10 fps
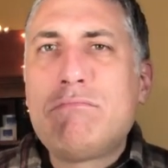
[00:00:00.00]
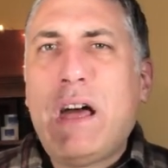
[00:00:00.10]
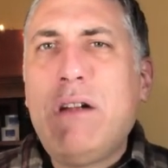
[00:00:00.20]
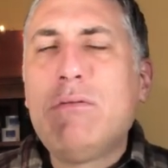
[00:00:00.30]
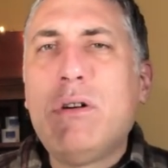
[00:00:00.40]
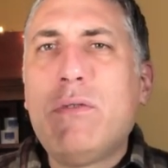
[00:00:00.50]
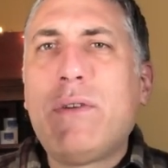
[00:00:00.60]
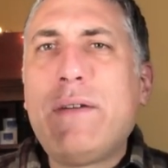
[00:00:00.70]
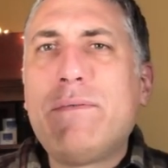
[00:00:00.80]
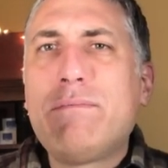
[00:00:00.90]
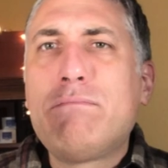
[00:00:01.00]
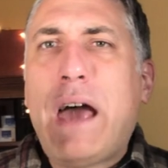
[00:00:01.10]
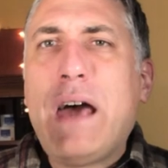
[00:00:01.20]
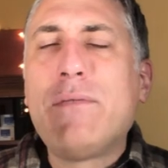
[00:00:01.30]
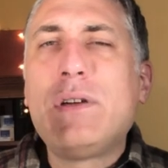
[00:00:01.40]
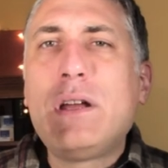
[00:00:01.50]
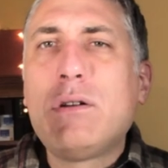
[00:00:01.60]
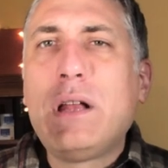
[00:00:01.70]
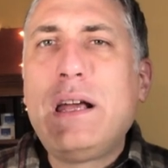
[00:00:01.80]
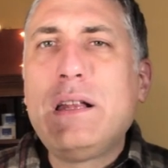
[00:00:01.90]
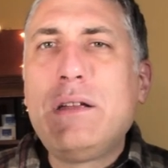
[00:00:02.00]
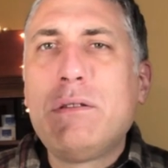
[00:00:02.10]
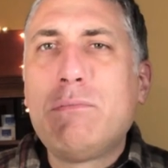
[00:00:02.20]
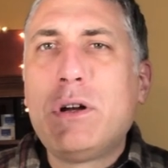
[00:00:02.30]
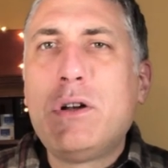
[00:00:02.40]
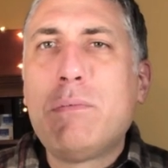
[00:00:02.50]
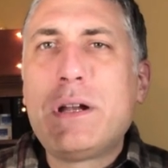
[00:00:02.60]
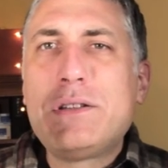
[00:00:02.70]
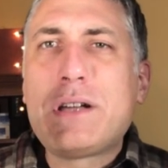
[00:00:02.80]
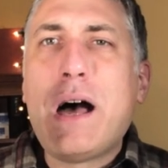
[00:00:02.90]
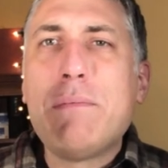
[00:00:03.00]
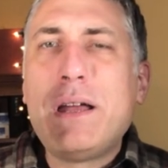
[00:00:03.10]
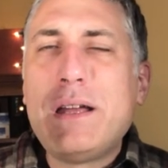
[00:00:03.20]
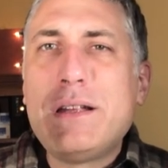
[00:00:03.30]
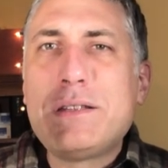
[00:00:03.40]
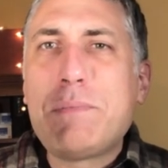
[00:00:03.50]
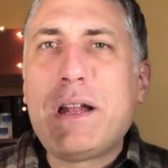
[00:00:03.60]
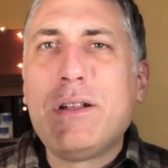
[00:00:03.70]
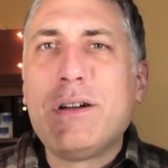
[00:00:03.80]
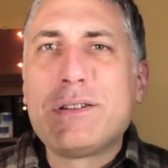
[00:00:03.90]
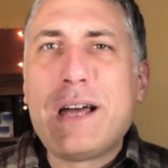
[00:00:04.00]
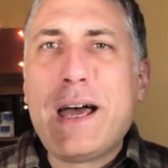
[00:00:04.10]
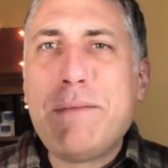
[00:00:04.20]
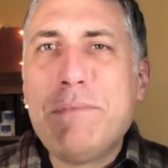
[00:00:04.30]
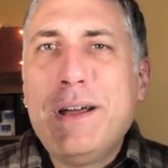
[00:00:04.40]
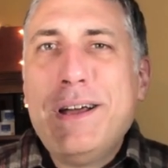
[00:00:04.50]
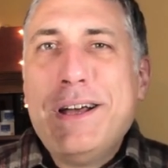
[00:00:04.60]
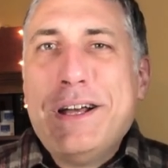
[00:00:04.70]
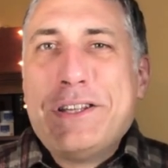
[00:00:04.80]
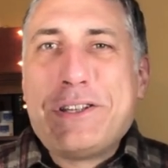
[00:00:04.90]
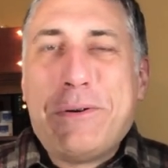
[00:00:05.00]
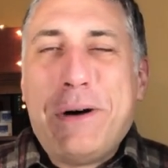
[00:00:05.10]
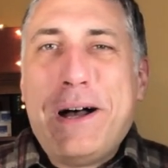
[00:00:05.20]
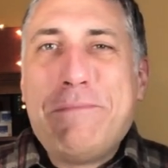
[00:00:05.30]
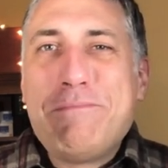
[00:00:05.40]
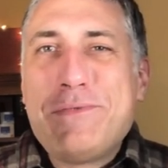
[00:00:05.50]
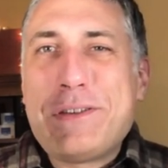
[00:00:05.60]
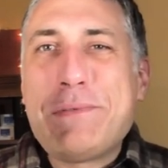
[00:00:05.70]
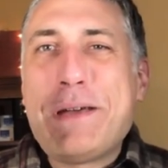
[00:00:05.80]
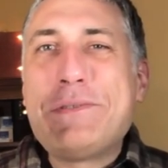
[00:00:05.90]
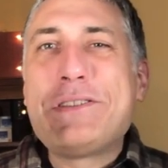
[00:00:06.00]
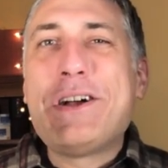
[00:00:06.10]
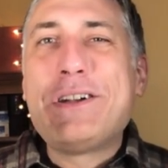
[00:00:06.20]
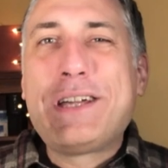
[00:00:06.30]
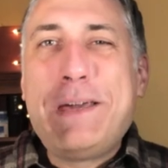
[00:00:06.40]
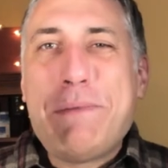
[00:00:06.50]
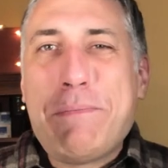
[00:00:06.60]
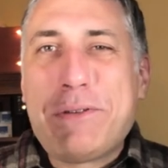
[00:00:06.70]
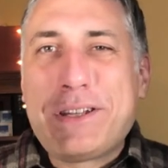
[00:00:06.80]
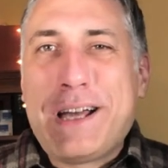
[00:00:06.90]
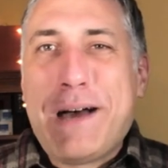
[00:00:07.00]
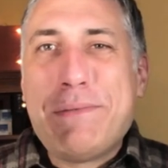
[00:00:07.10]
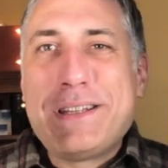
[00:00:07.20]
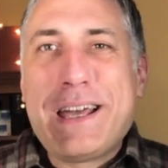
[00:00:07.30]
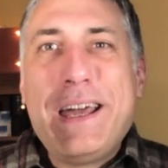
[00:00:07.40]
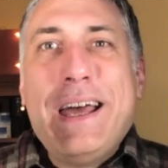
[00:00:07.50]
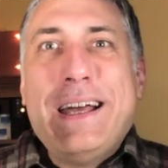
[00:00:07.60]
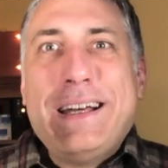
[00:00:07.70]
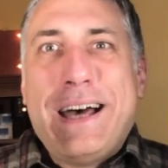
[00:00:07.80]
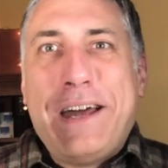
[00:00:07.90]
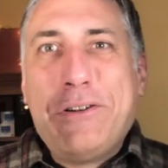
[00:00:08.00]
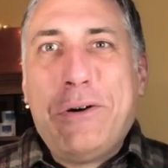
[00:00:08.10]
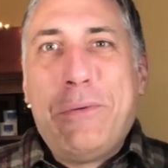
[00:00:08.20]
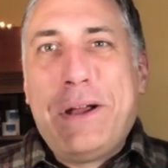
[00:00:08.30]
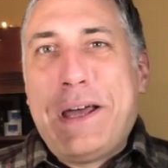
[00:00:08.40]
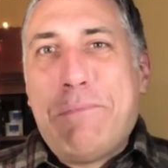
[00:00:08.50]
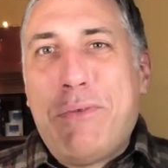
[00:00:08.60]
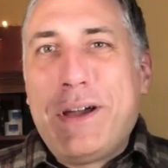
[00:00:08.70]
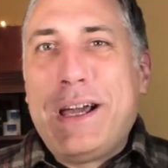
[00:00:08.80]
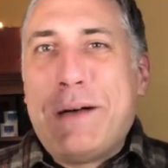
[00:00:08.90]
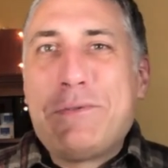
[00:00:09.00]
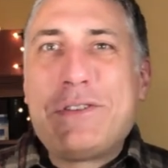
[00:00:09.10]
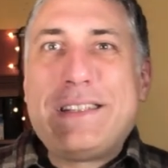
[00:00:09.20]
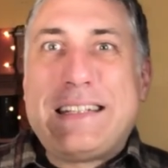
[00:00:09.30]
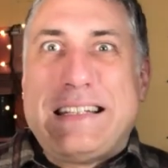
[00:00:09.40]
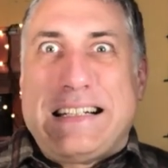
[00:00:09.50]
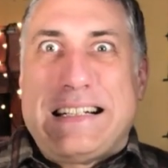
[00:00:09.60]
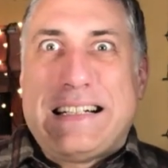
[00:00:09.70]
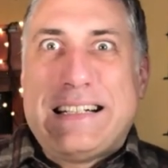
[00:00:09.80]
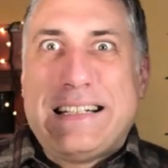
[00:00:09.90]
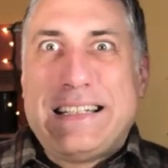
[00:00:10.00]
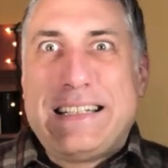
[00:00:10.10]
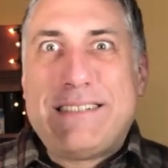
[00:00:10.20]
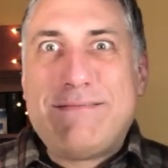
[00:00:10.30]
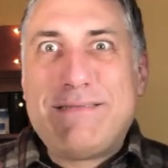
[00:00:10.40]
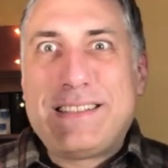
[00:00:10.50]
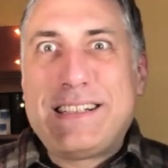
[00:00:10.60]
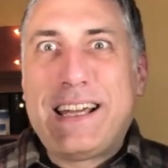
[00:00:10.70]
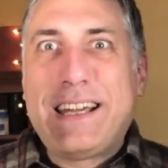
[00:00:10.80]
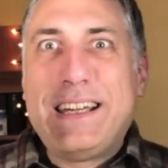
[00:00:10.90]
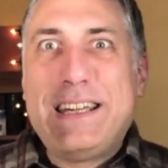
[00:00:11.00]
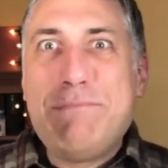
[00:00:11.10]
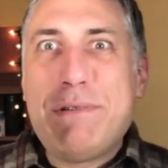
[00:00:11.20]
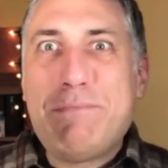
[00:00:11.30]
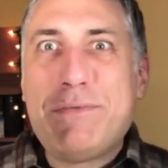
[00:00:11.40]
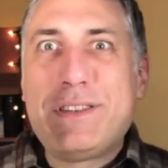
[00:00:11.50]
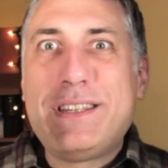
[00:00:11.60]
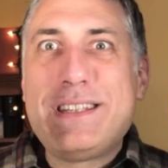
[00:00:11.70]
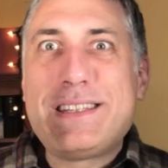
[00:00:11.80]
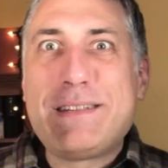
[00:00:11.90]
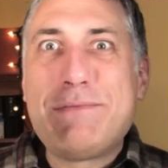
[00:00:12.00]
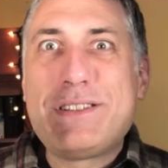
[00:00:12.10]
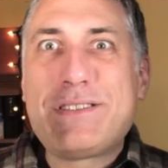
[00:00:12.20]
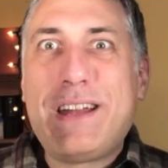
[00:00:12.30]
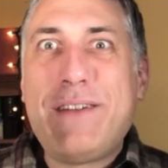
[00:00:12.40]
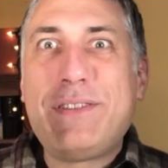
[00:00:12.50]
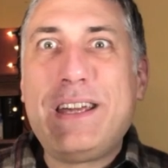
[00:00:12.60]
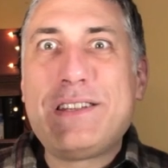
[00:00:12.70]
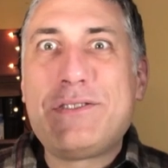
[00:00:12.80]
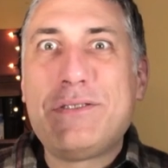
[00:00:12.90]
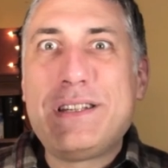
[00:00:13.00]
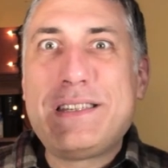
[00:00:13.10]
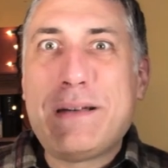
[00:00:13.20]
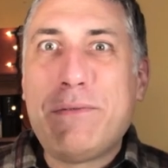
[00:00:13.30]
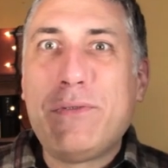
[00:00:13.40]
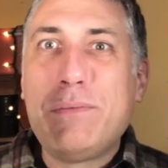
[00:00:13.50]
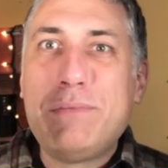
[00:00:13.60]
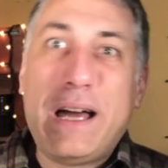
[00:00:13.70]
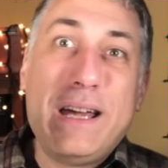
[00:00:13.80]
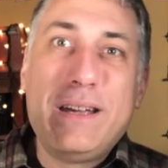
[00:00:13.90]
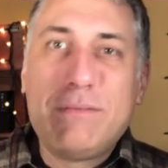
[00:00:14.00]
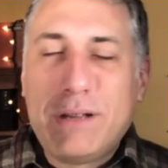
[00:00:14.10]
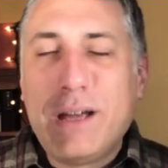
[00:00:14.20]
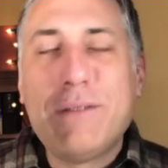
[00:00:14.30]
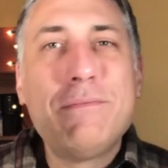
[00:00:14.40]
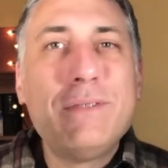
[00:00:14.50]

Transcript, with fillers: I don't know if I've had a video lately where nobody's commented. It's been a long time. So uh, sometimes it's hard to keep up with the comments. I I don't know where that point comes where you say, "Oh, I don't think I can keep up with this. I'm just gonna have to answer only some of them." I yeah.